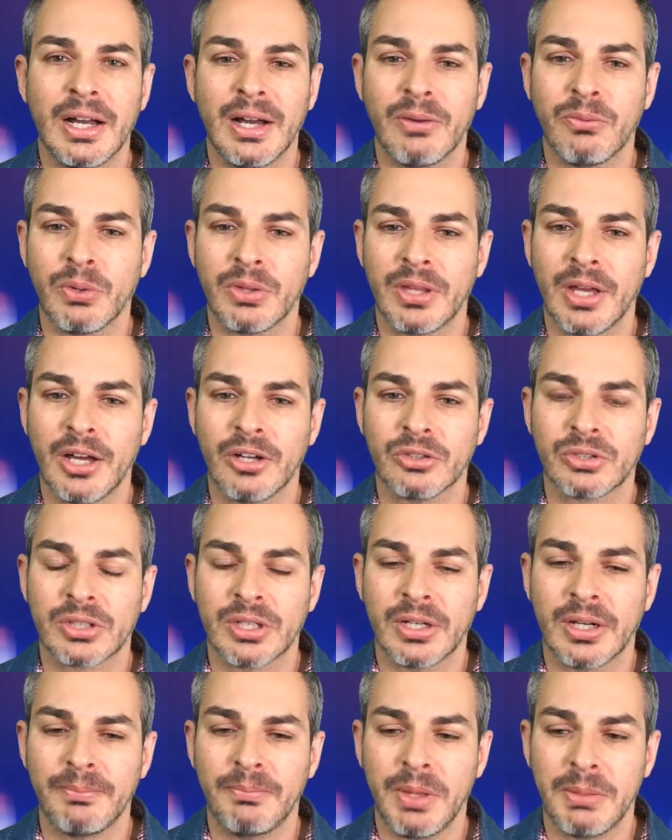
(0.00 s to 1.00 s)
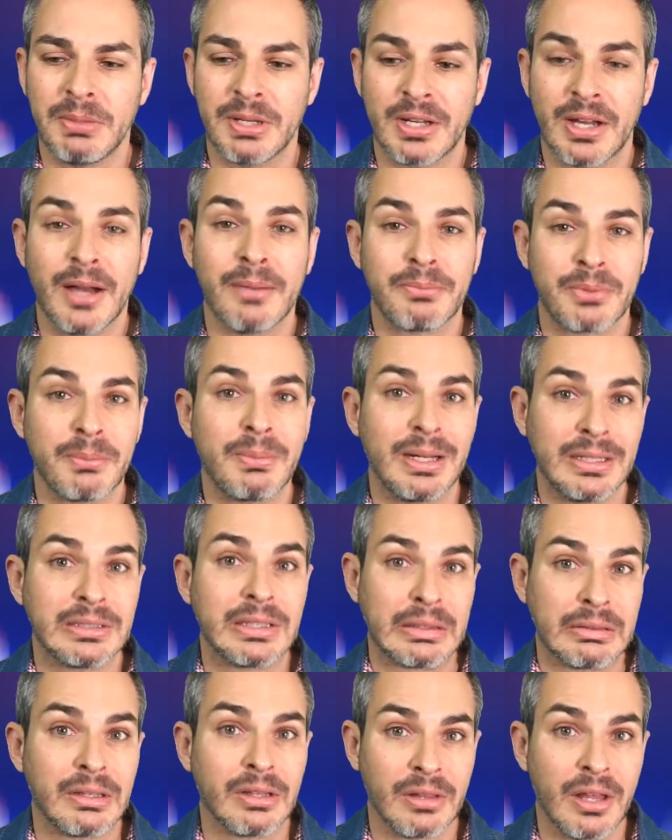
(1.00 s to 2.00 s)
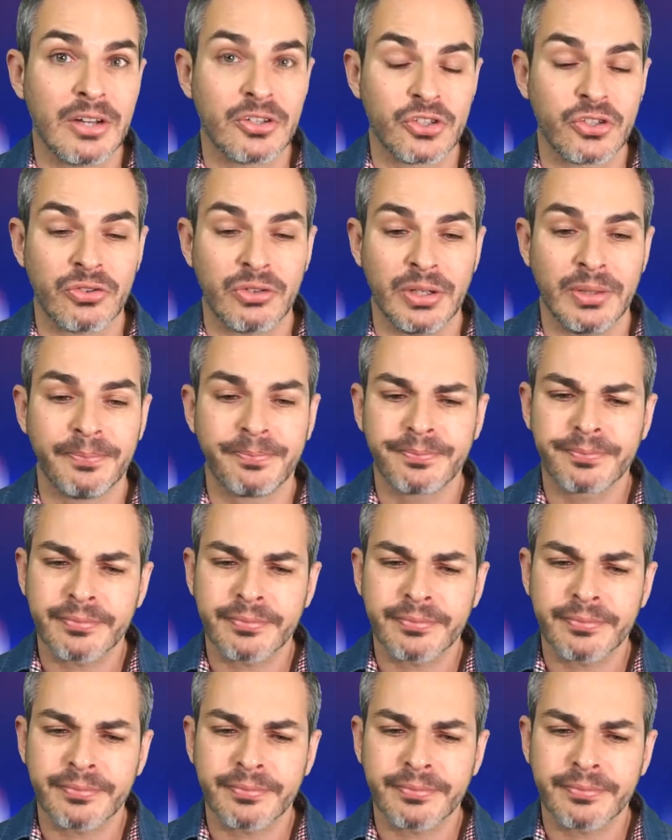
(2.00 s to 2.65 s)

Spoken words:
without maybe compromising the luxury.